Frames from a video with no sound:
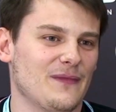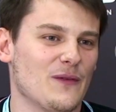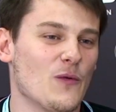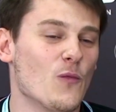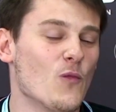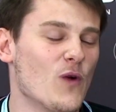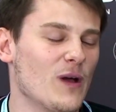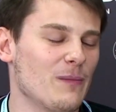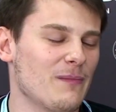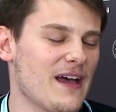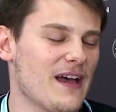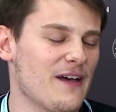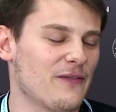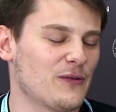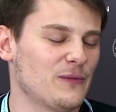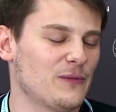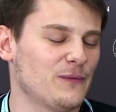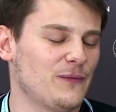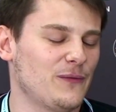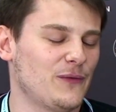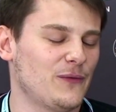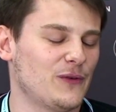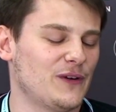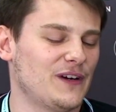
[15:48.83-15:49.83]
1
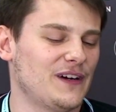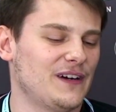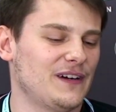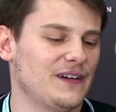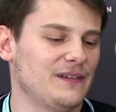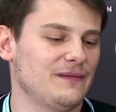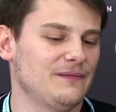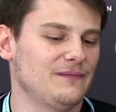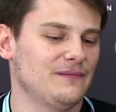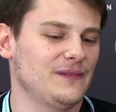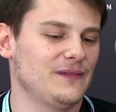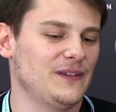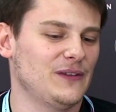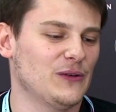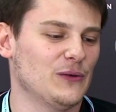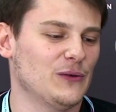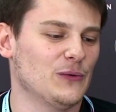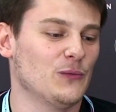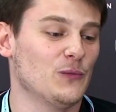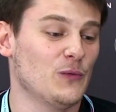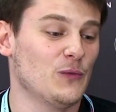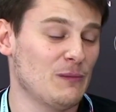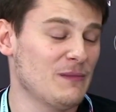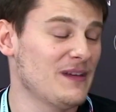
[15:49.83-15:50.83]
bathroom for
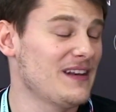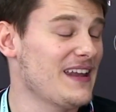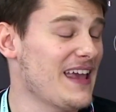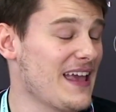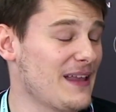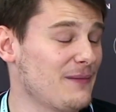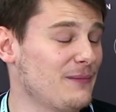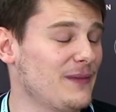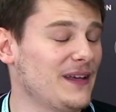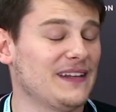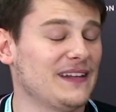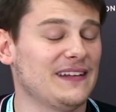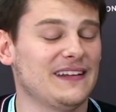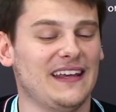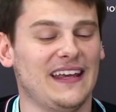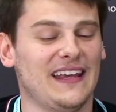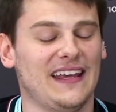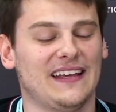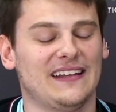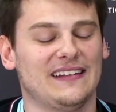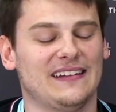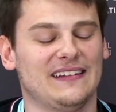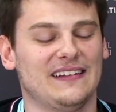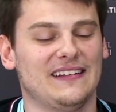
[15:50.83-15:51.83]
women and men,
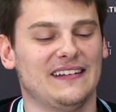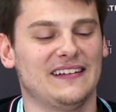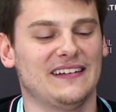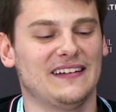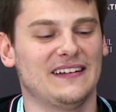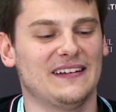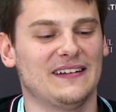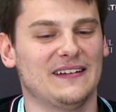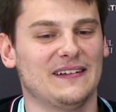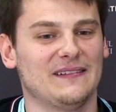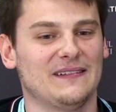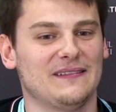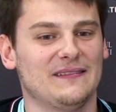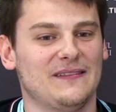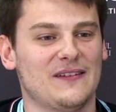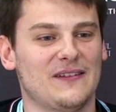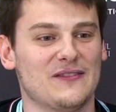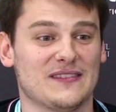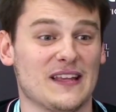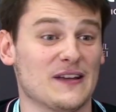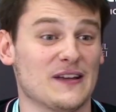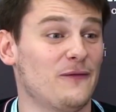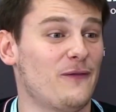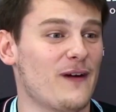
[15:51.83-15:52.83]
and
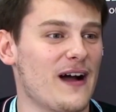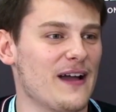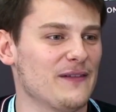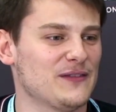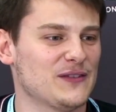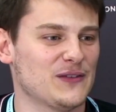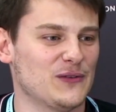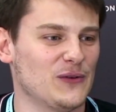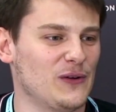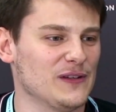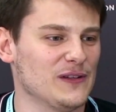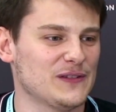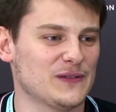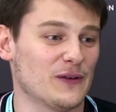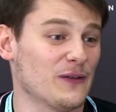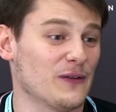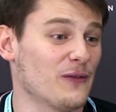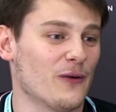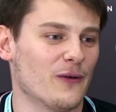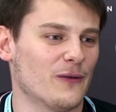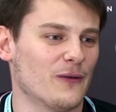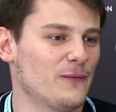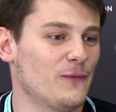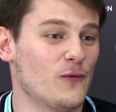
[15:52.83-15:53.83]
there's like 5 stalls
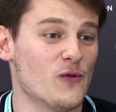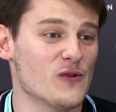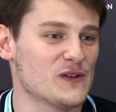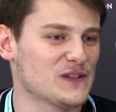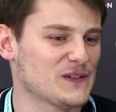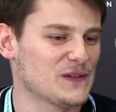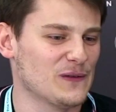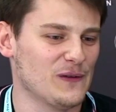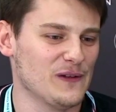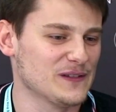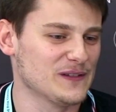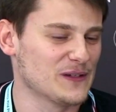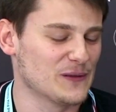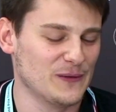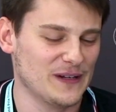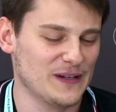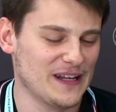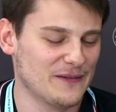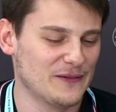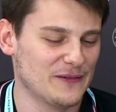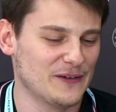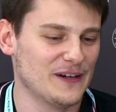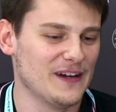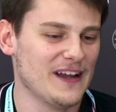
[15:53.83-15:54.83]
or 4 stalls or
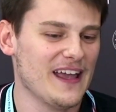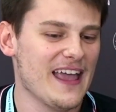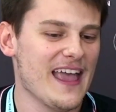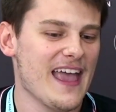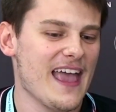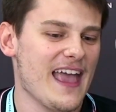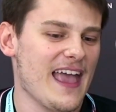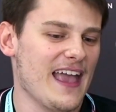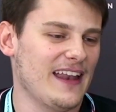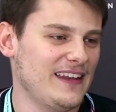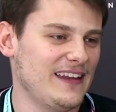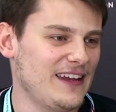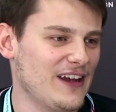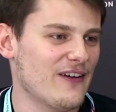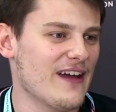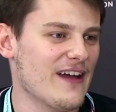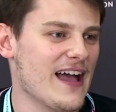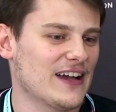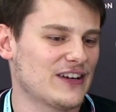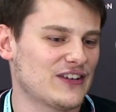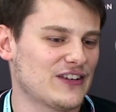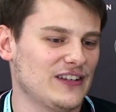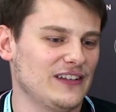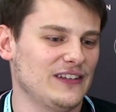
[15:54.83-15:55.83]
whatever. And here
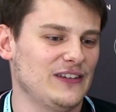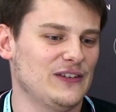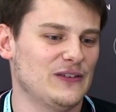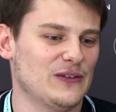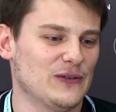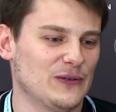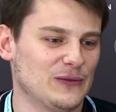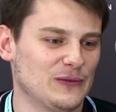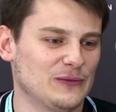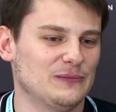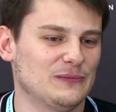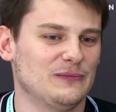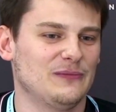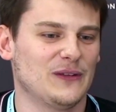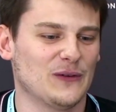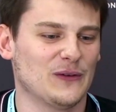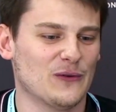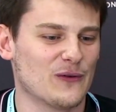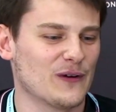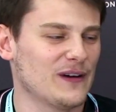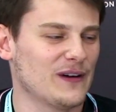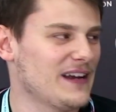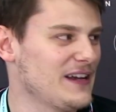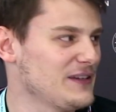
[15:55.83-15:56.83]
actually, the
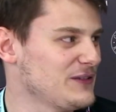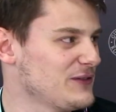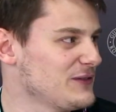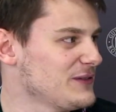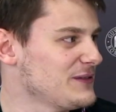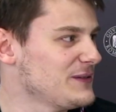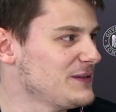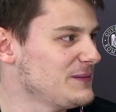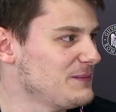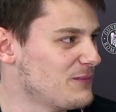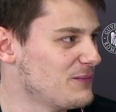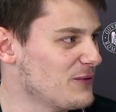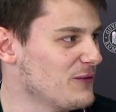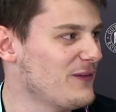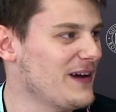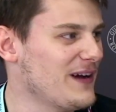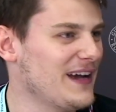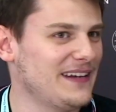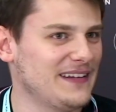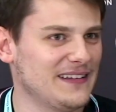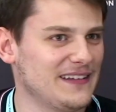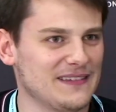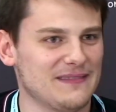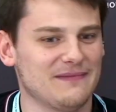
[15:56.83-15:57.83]
organizers
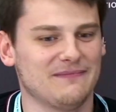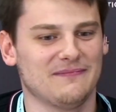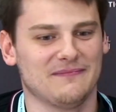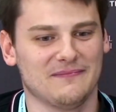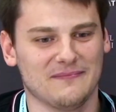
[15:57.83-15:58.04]
provided,